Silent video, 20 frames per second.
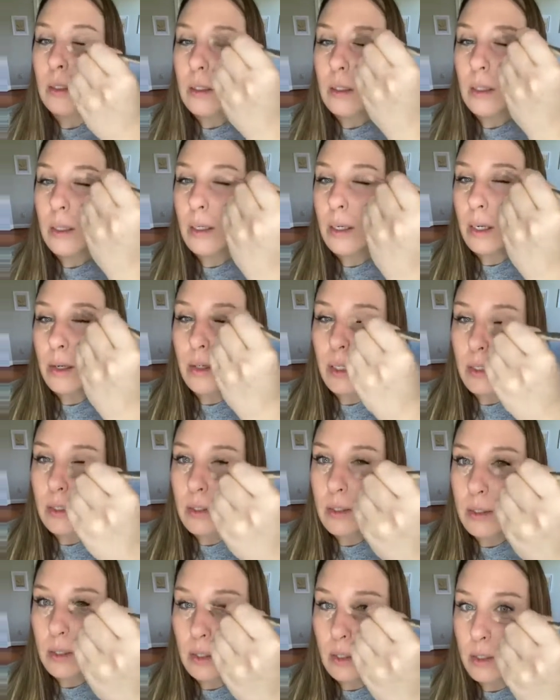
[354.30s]
And you just
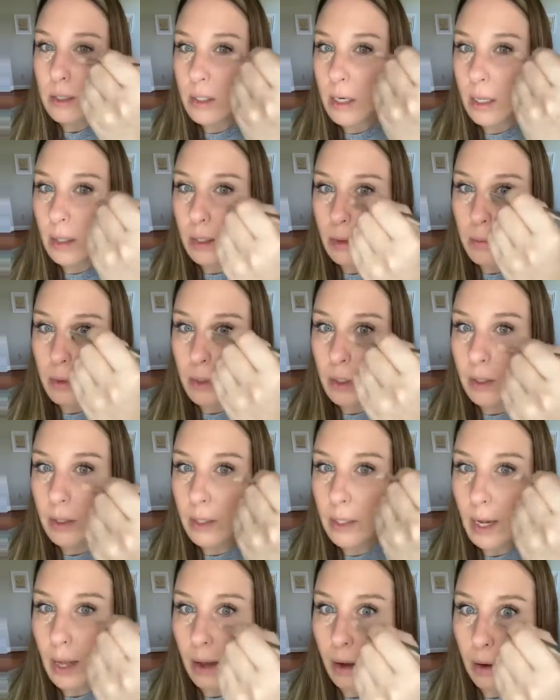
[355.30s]
gently blur it
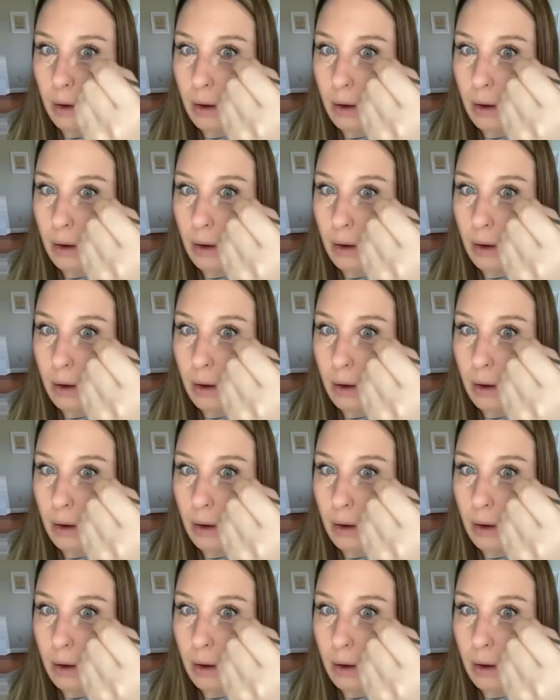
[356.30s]
out.